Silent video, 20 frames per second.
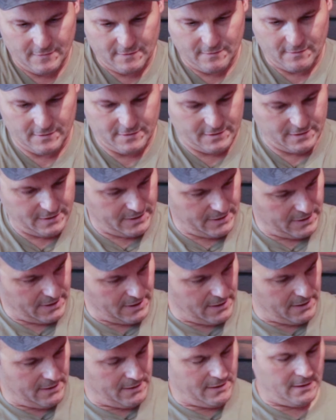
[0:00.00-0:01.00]
There's
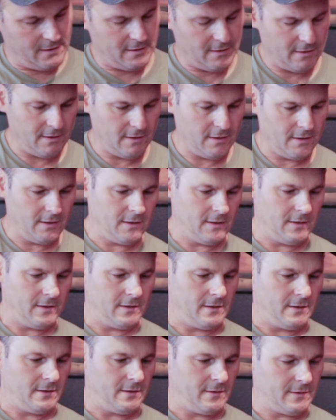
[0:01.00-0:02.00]
the,
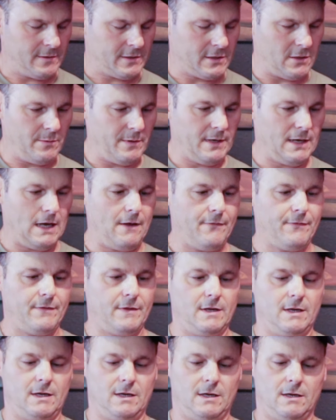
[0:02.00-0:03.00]
so we got
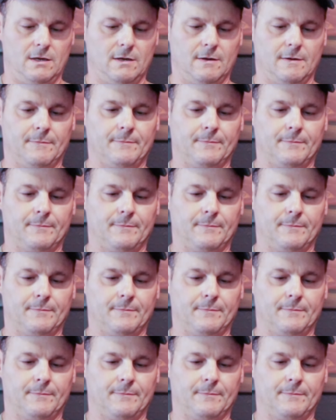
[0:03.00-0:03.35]
the